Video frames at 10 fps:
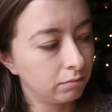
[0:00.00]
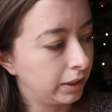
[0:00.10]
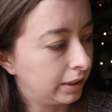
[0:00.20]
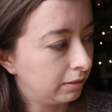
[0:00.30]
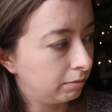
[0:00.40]

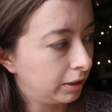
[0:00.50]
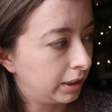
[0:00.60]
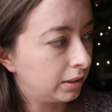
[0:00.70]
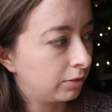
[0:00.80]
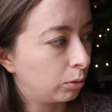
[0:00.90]
in
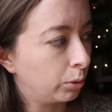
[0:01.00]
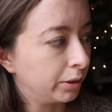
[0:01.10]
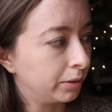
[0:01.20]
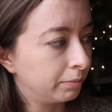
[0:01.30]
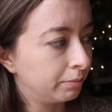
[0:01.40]
these
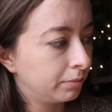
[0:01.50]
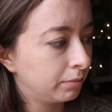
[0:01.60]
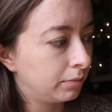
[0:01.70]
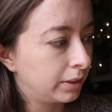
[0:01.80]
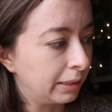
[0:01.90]
4
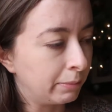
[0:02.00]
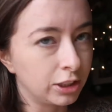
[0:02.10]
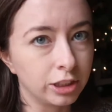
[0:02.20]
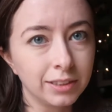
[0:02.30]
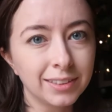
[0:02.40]

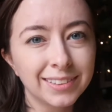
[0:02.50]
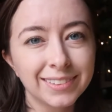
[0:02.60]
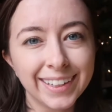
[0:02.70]
dimensions.